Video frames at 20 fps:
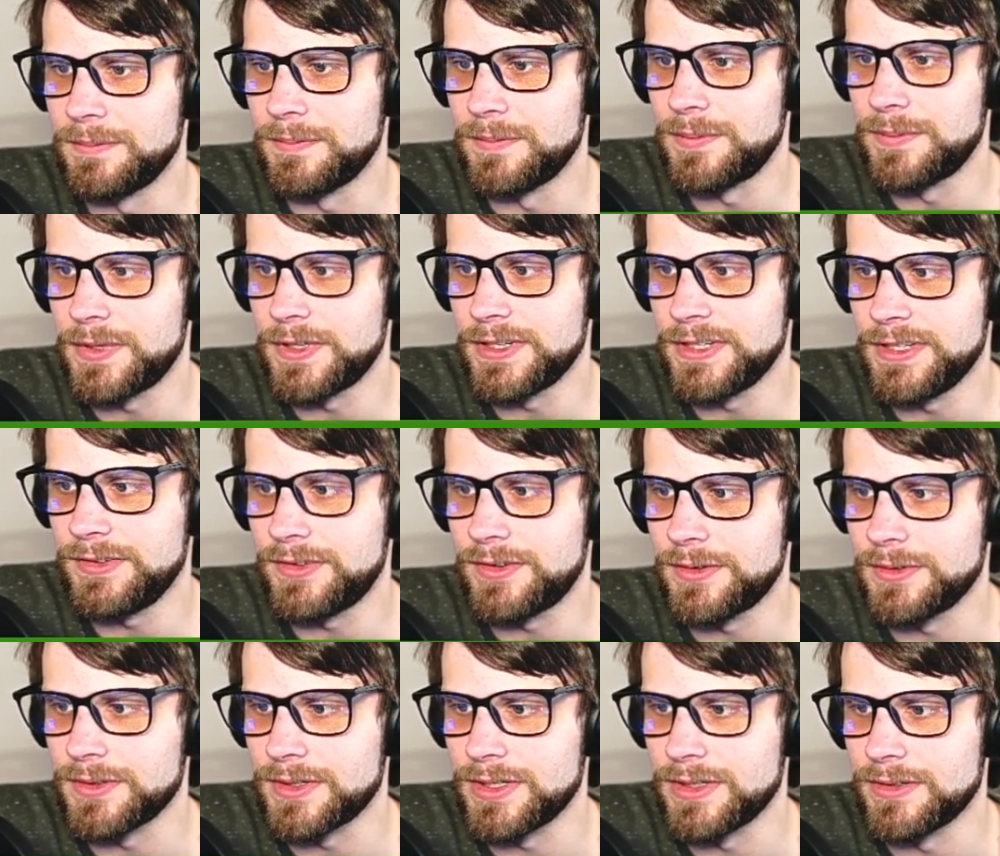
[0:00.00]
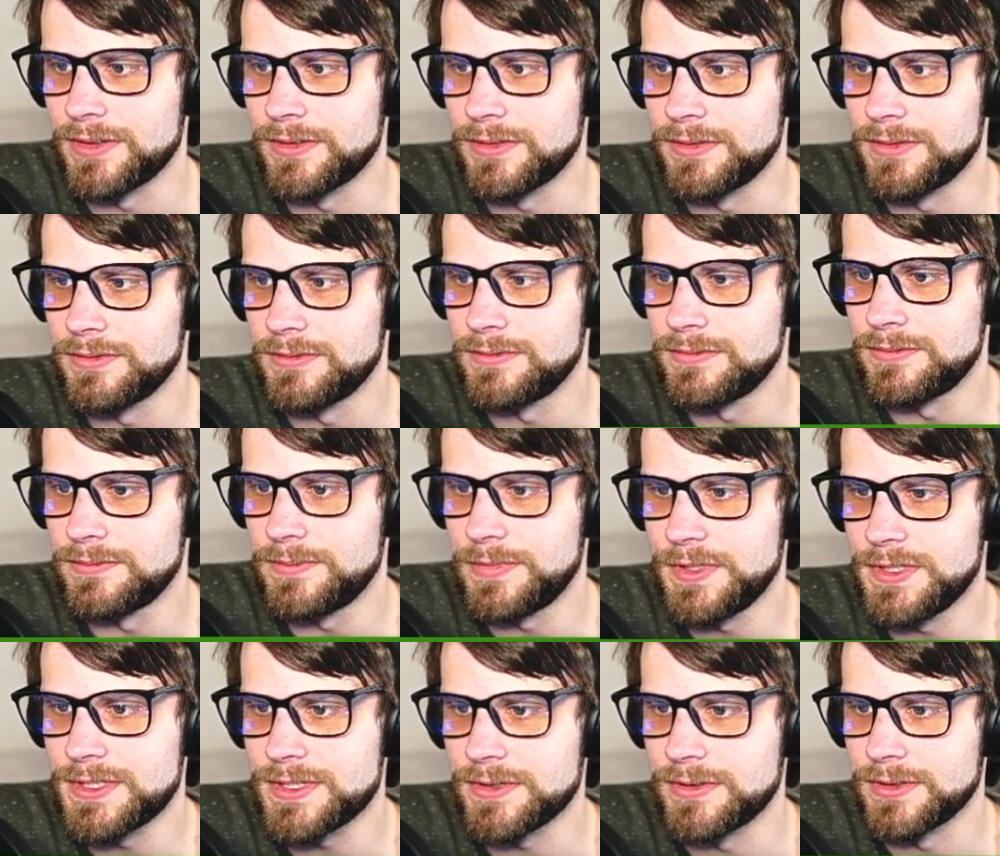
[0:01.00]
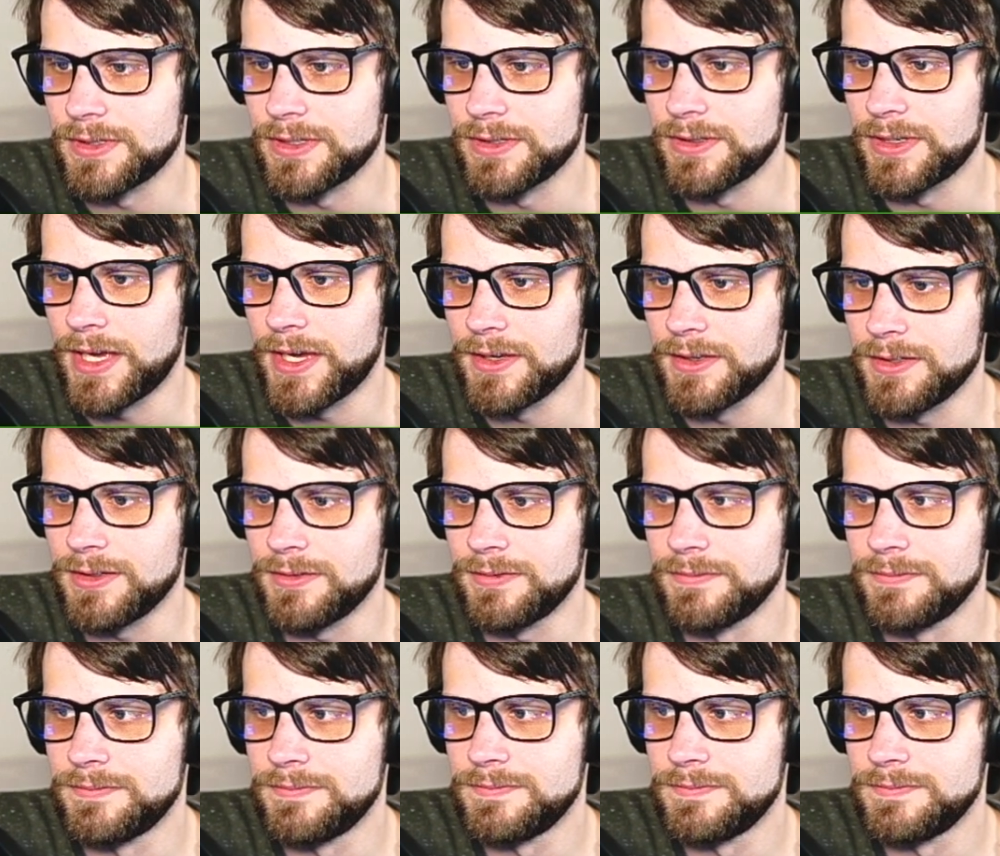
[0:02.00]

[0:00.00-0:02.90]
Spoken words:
Please don't kill Nagy.